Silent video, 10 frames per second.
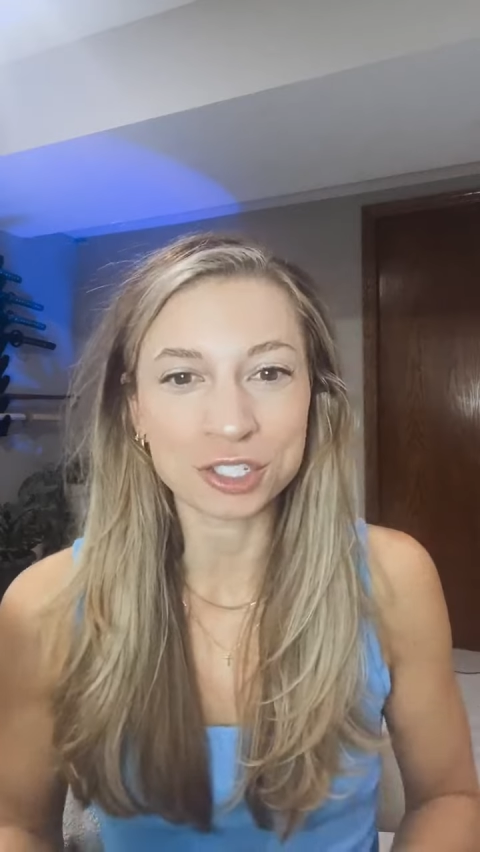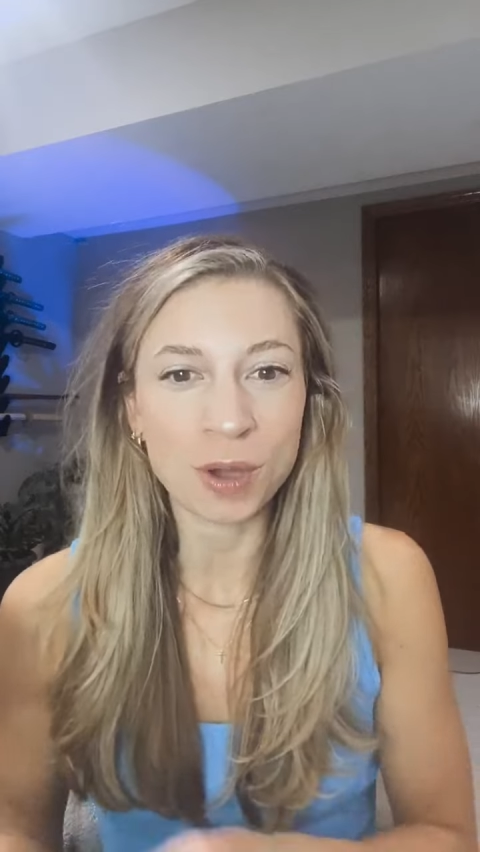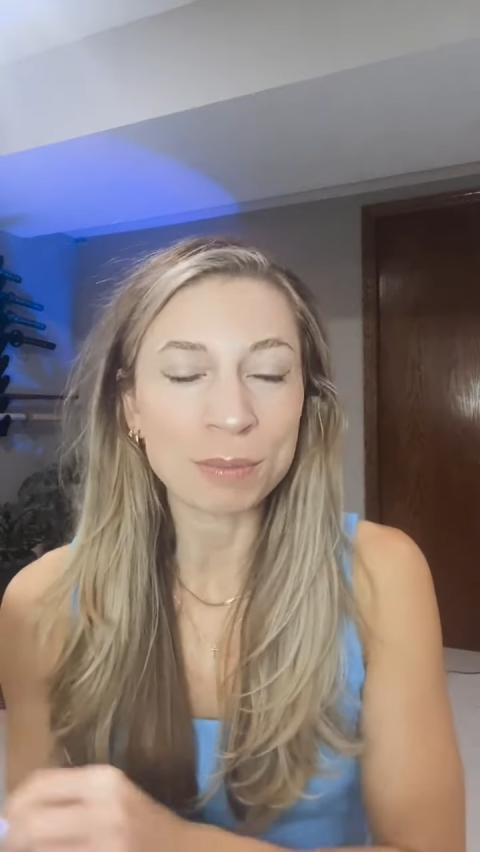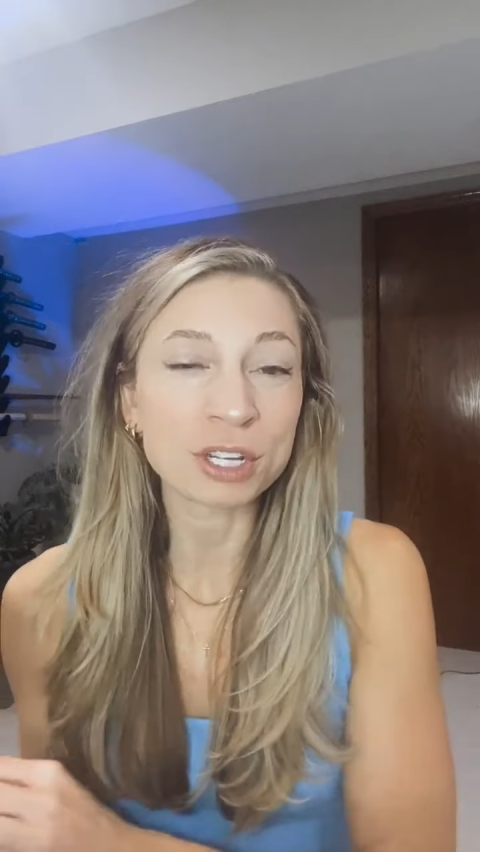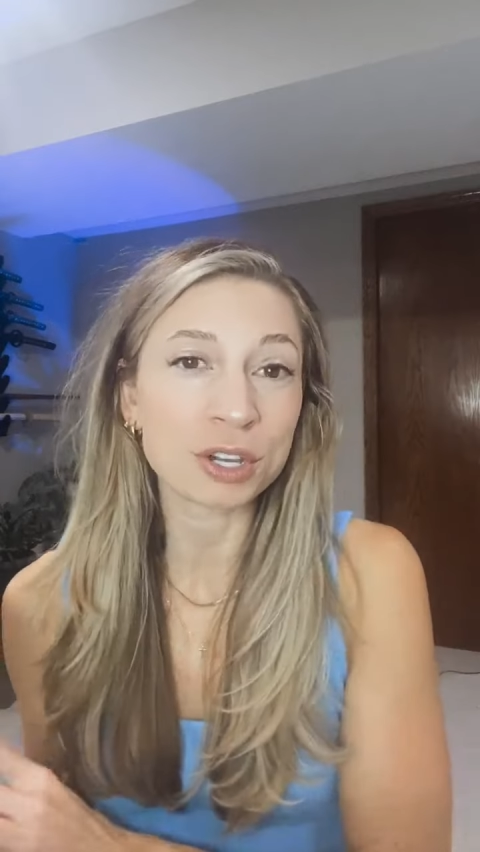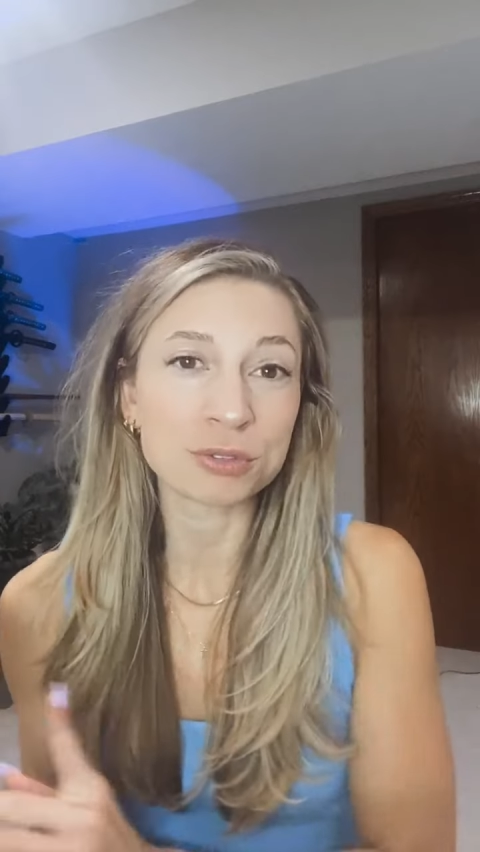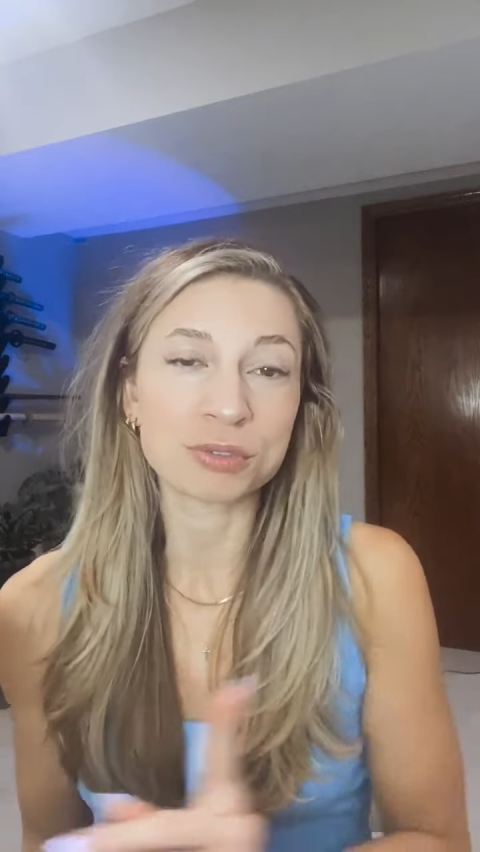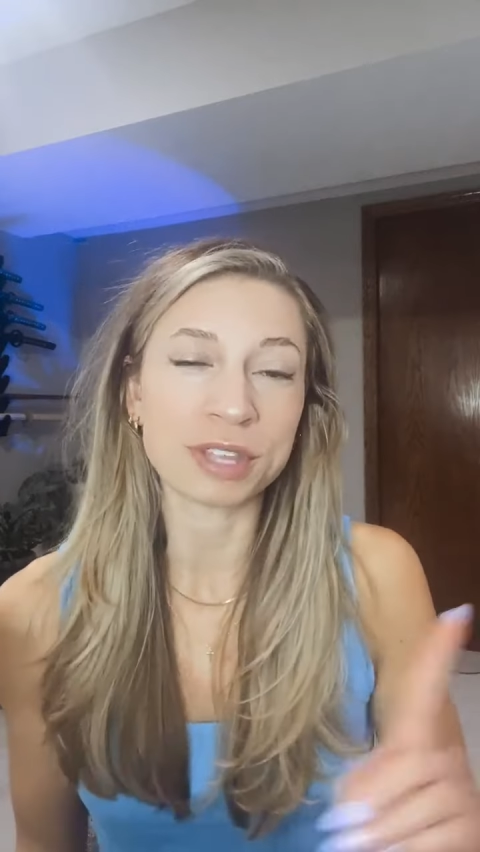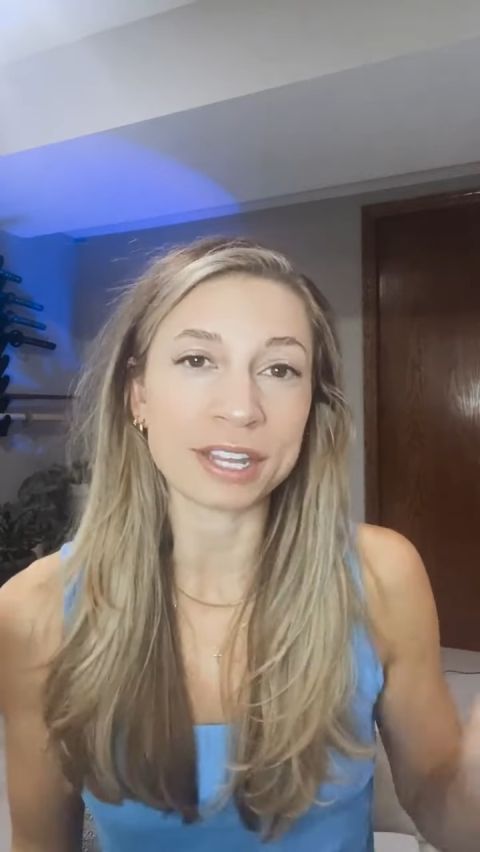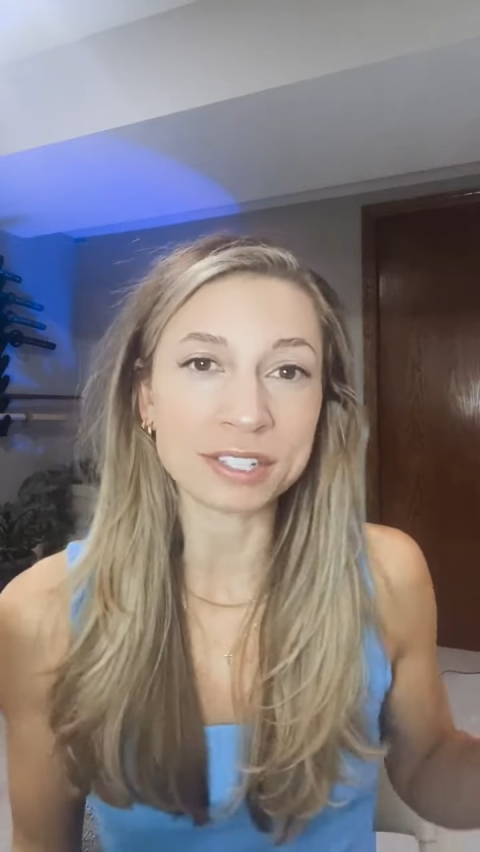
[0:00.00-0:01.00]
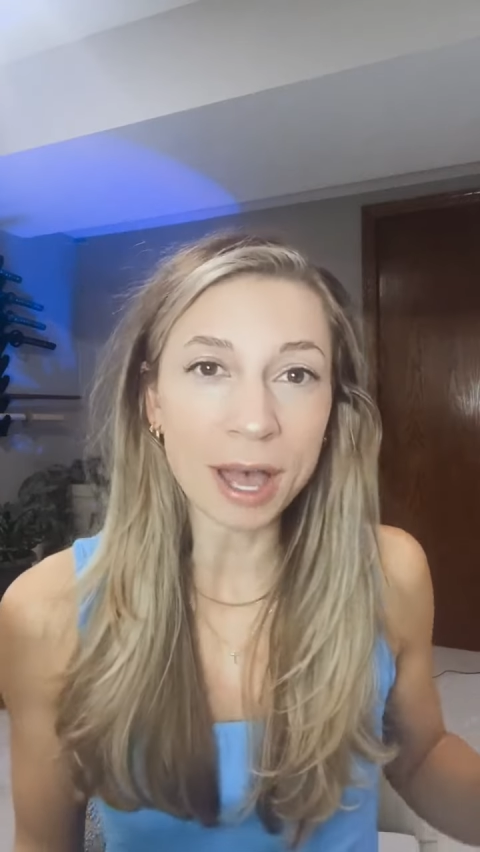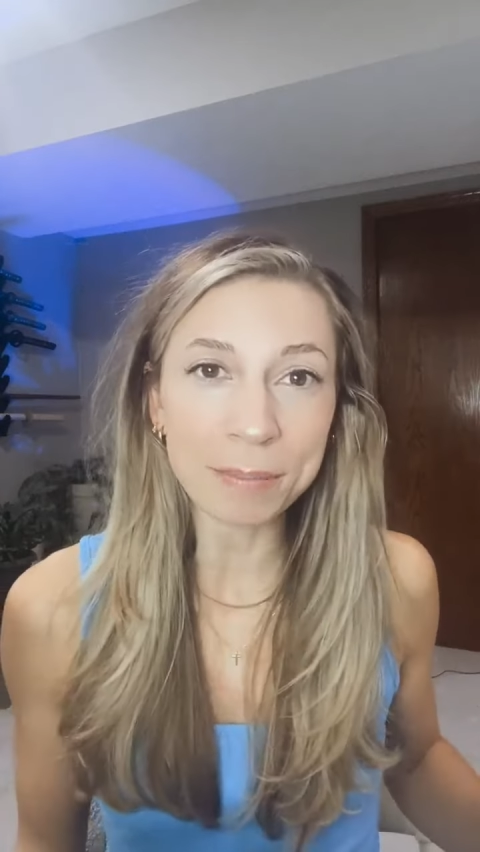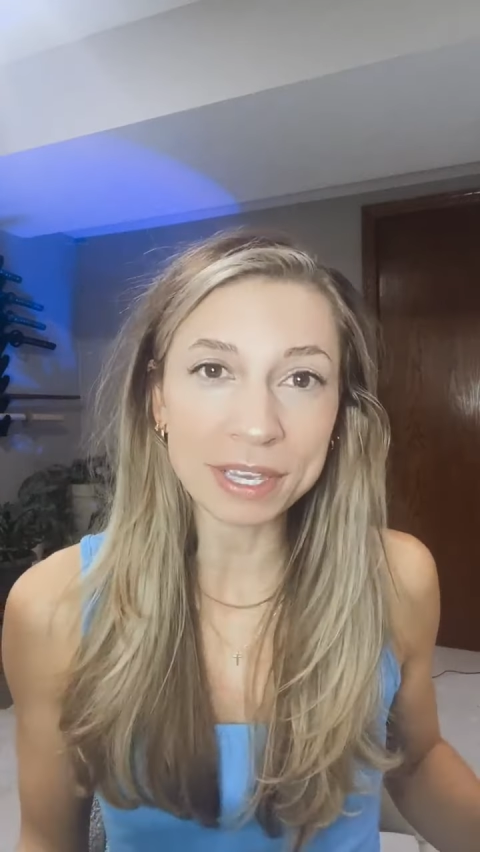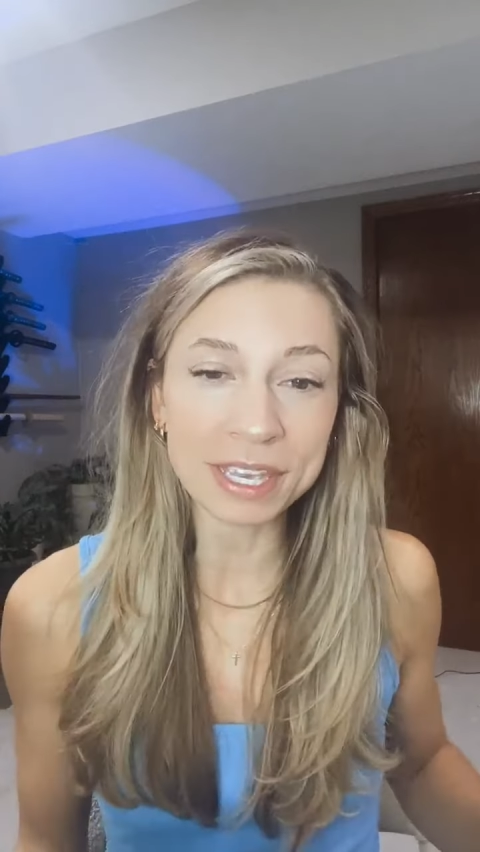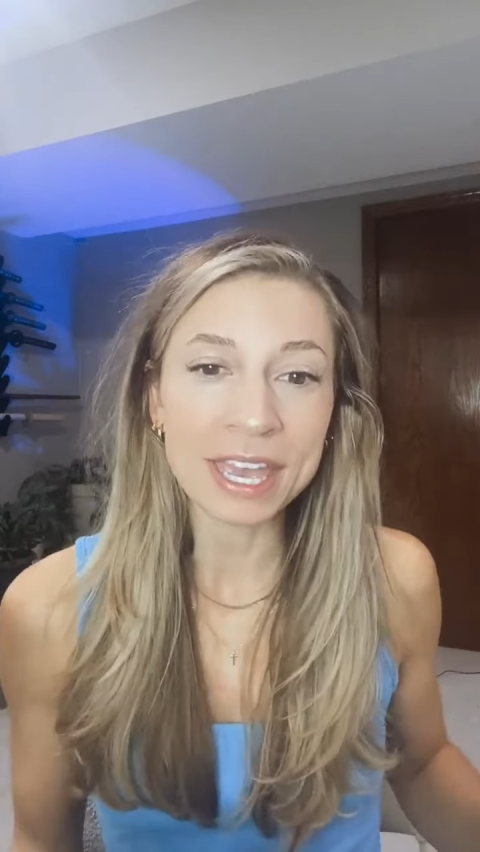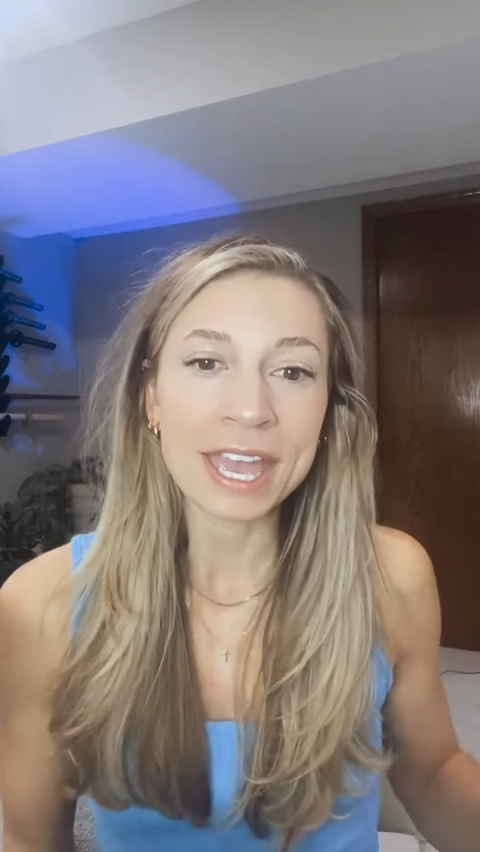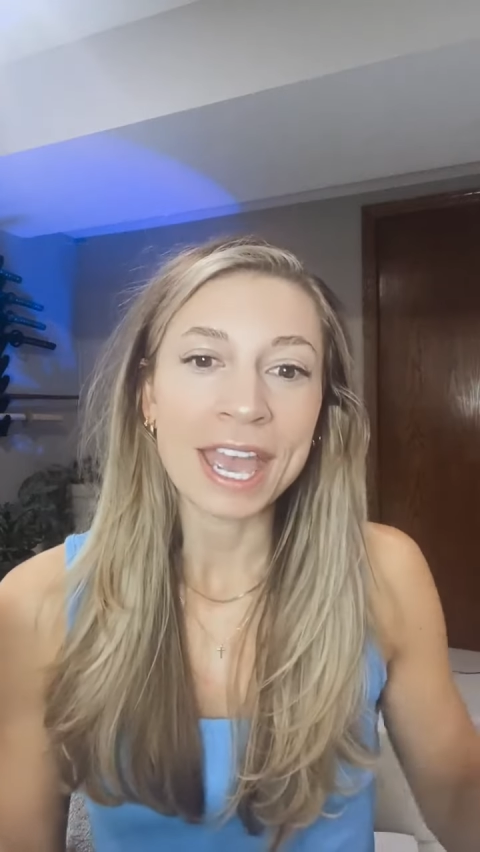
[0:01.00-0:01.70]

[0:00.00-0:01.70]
So I'm going to go through that topic,